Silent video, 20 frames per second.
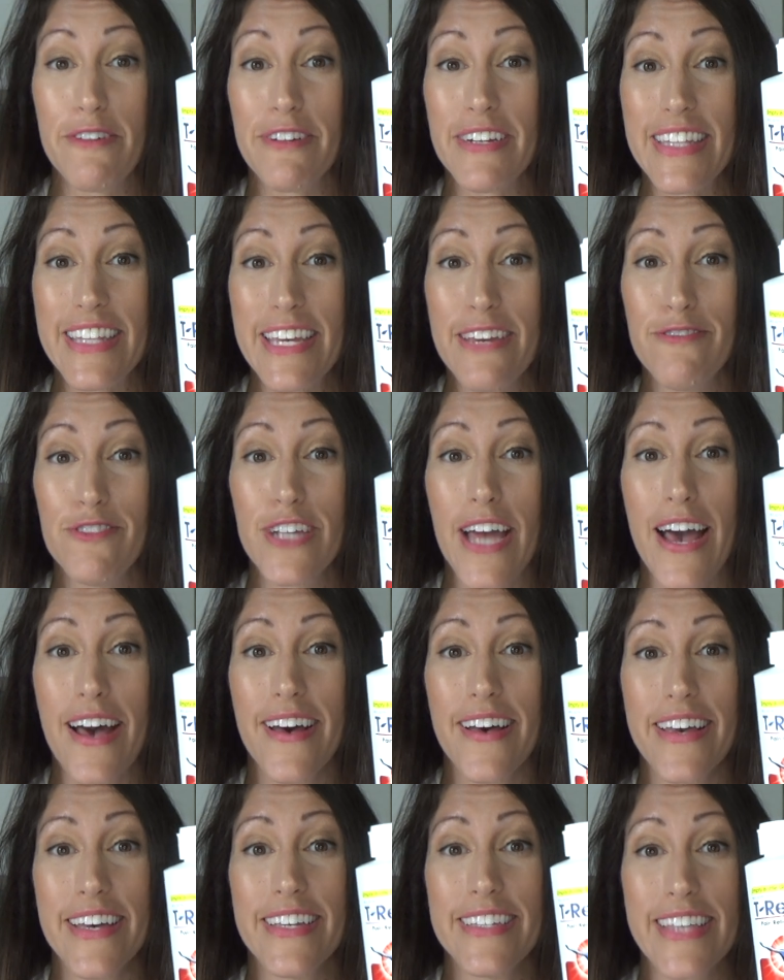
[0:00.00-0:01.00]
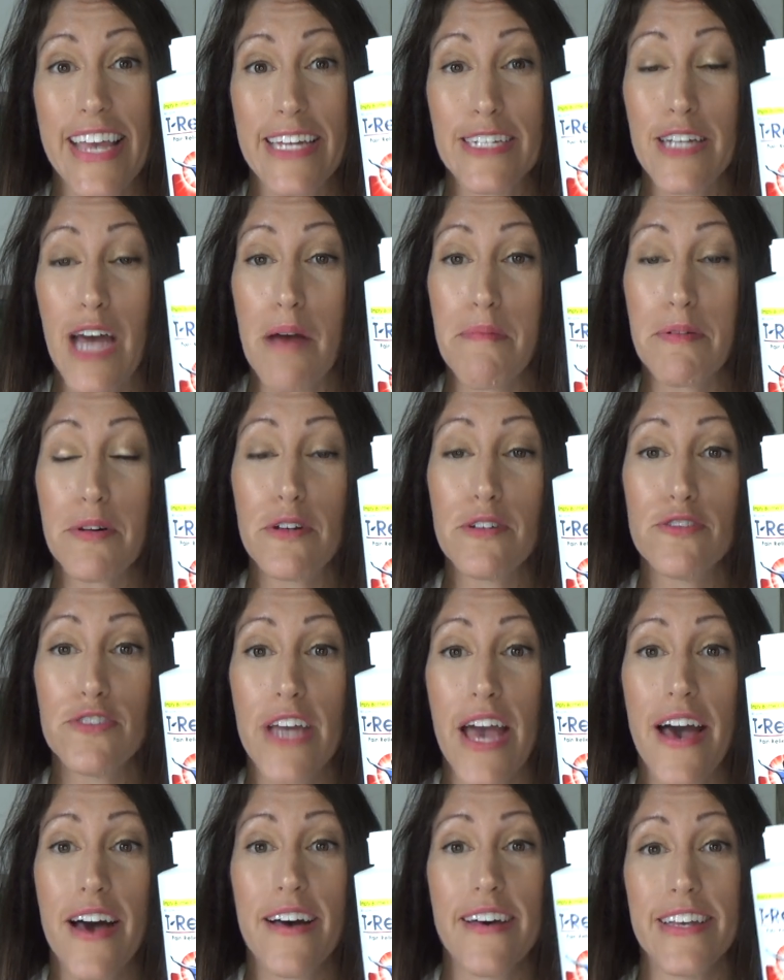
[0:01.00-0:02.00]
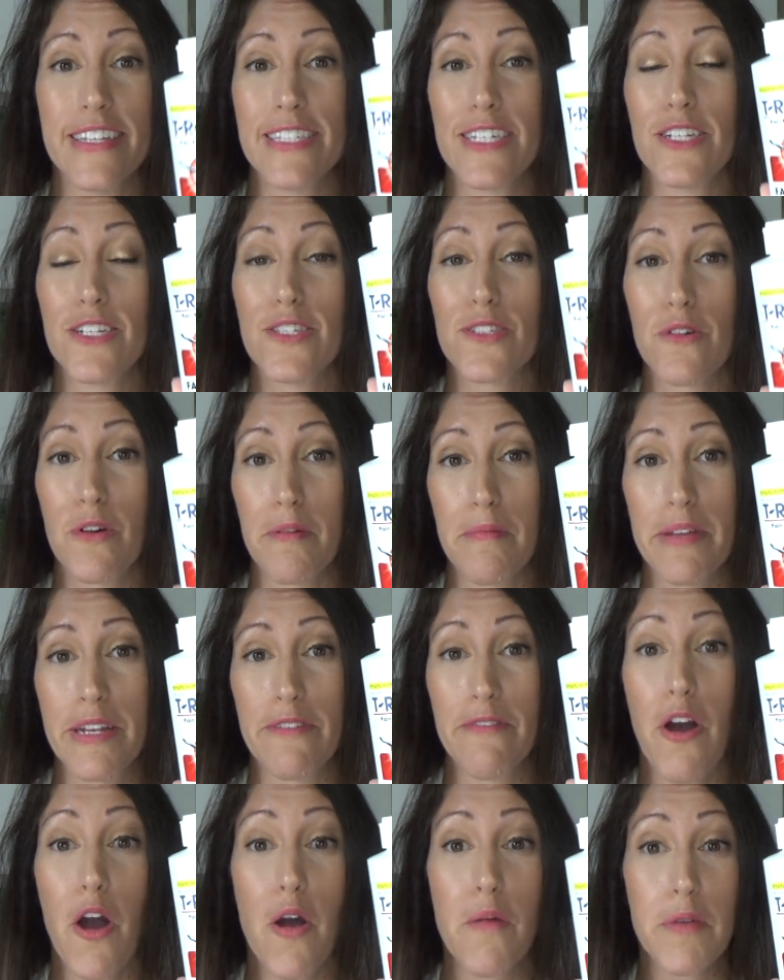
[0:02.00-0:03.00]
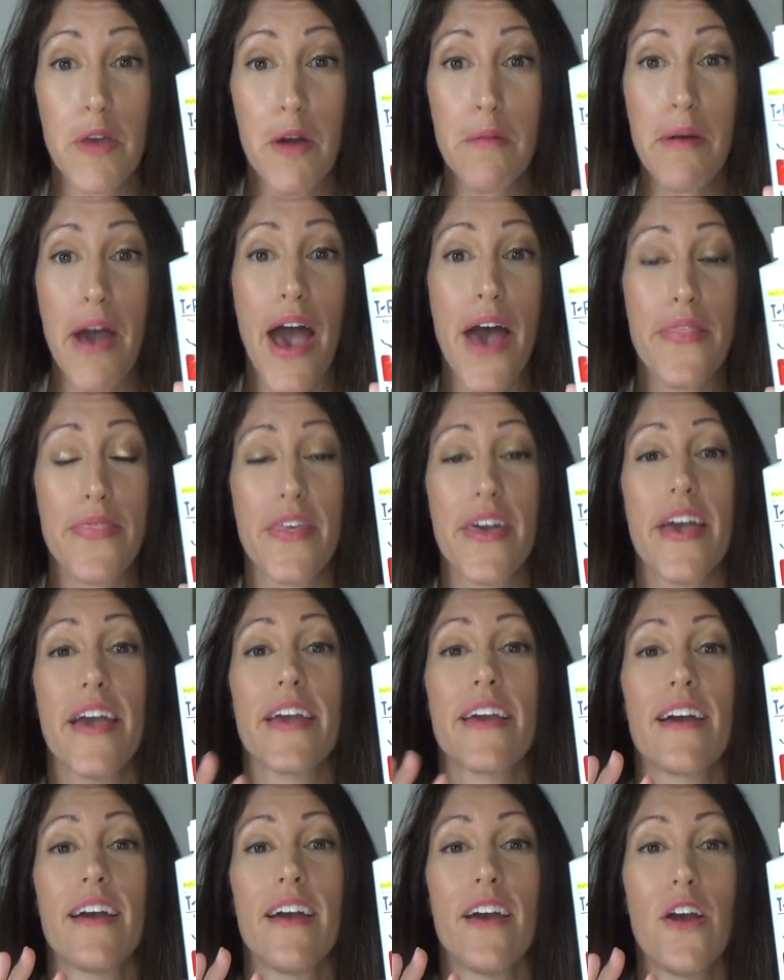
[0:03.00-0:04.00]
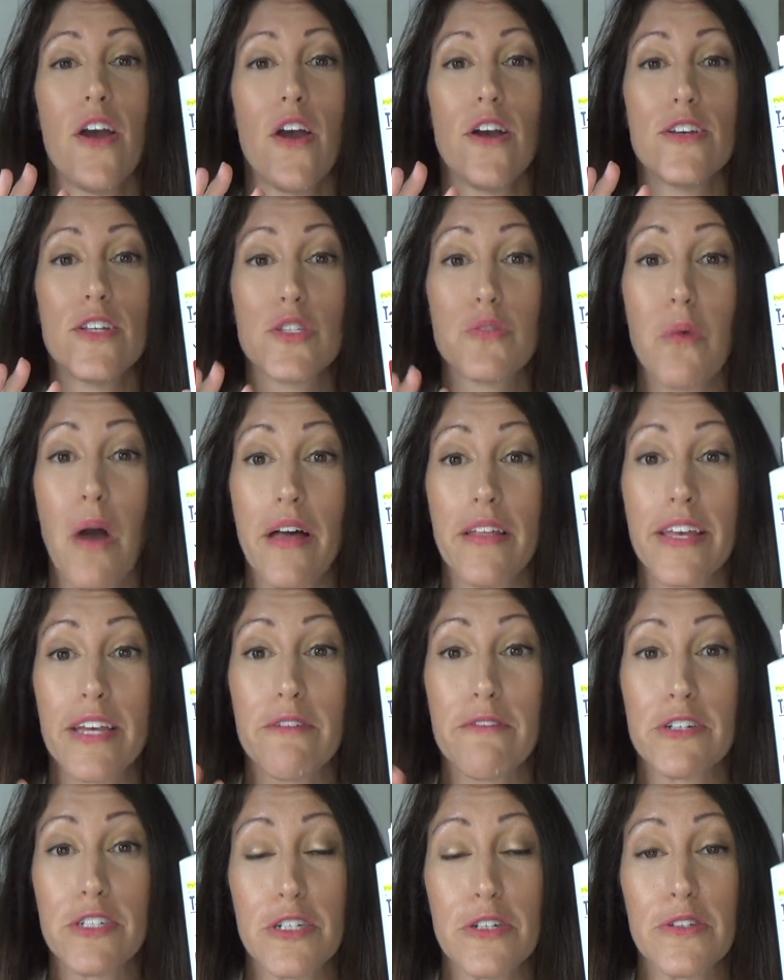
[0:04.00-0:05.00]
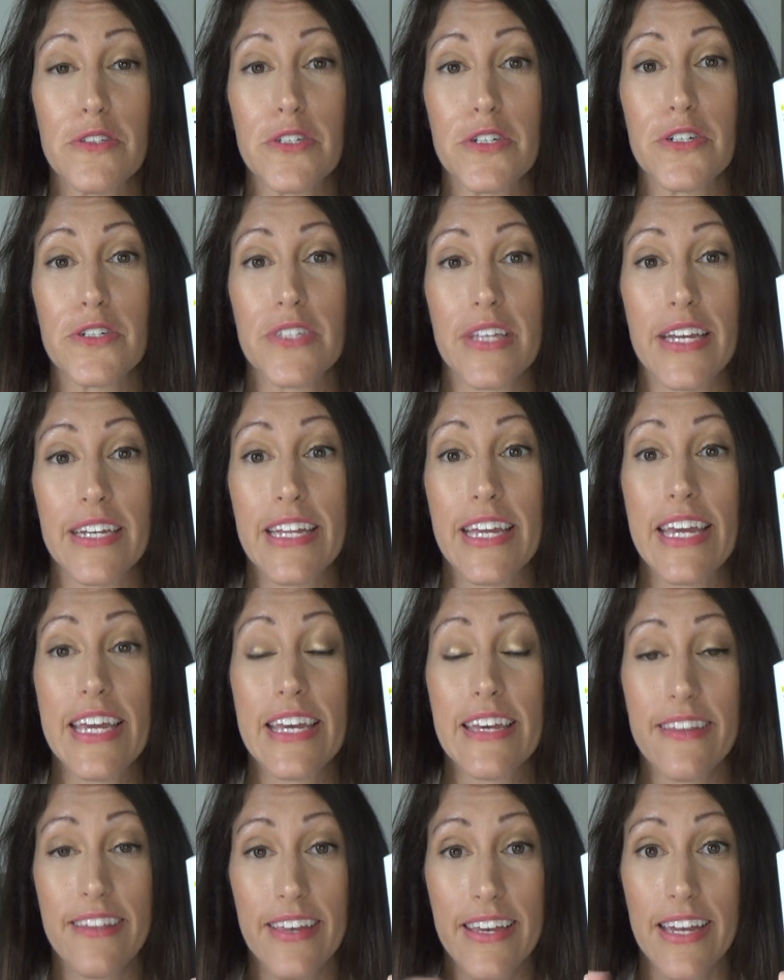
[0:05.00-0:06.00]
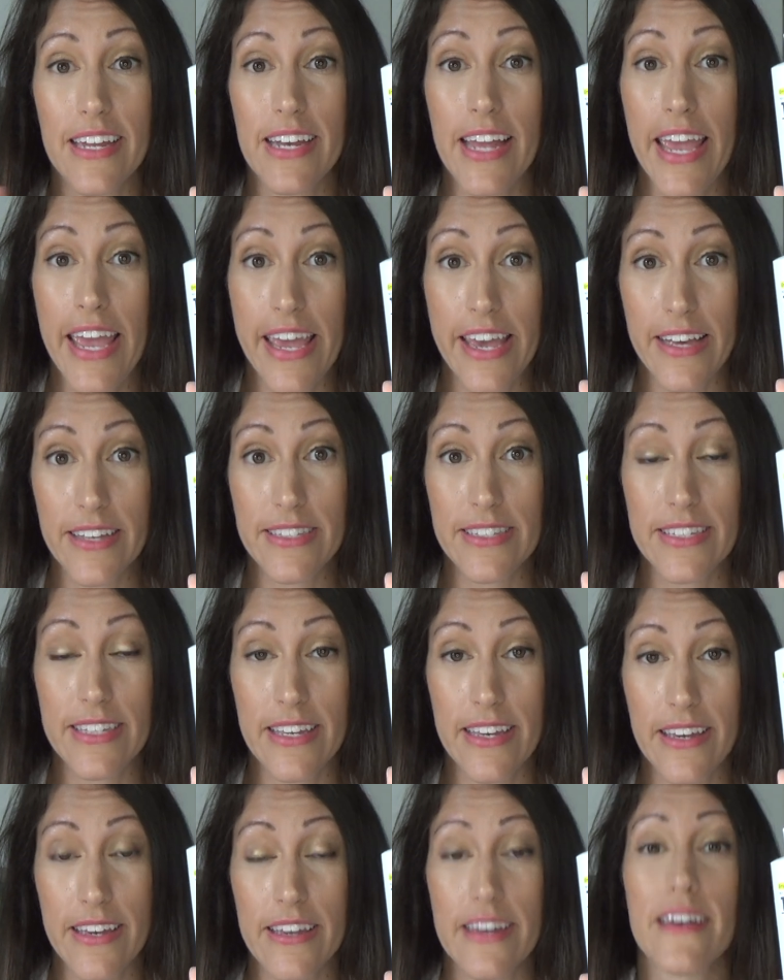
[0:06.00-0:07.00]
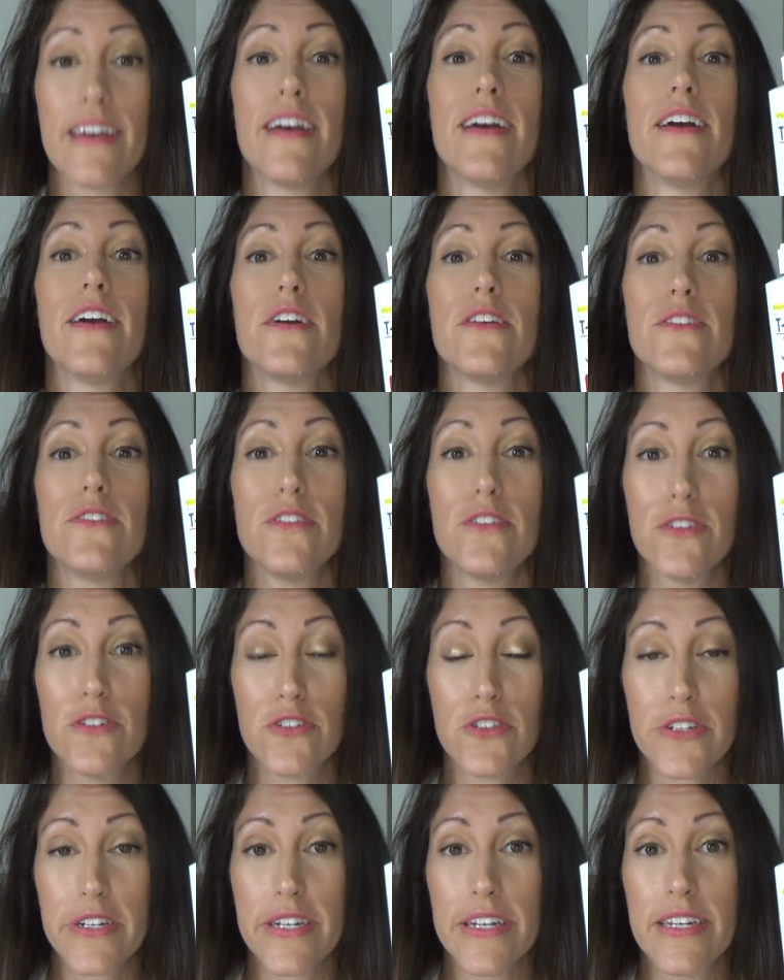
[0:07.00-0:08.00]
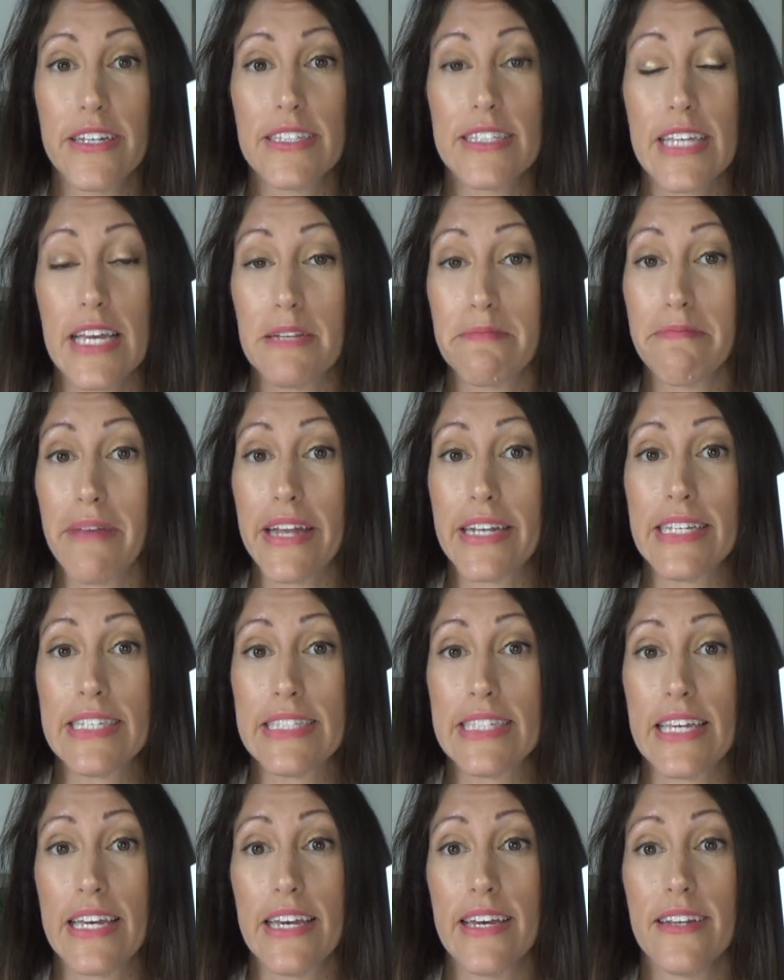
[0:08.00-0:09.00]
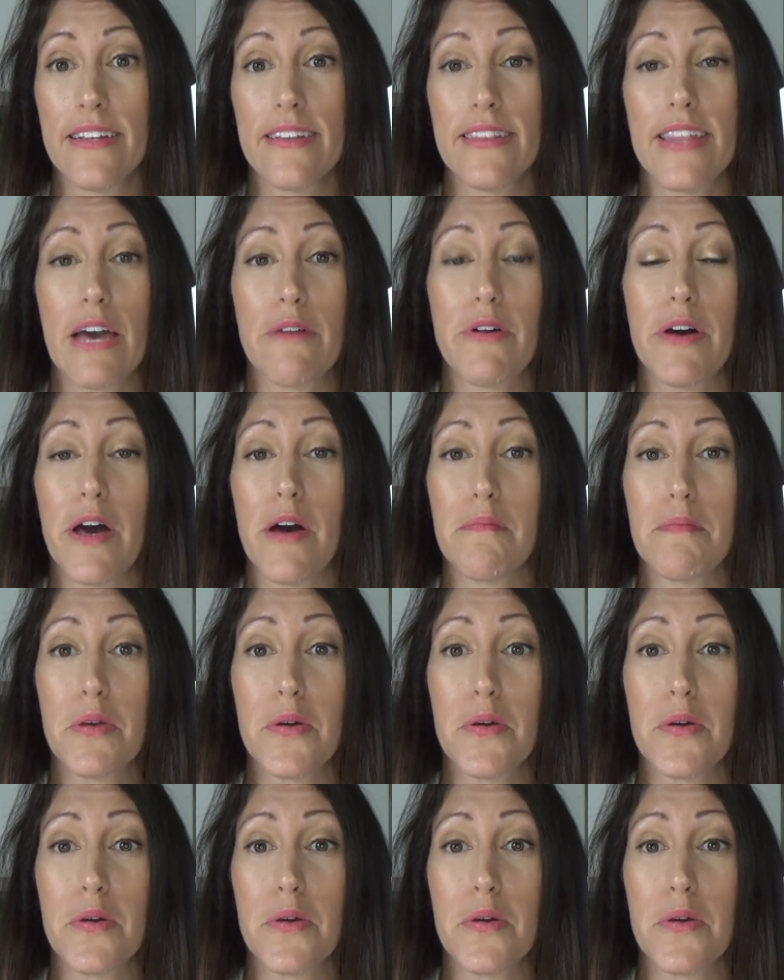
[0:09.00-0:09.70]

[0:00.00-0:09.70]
relief gel is a topical gel. It's an assortment of homeopathic swelling reducers and healing enhancing nutrients and medicine that will help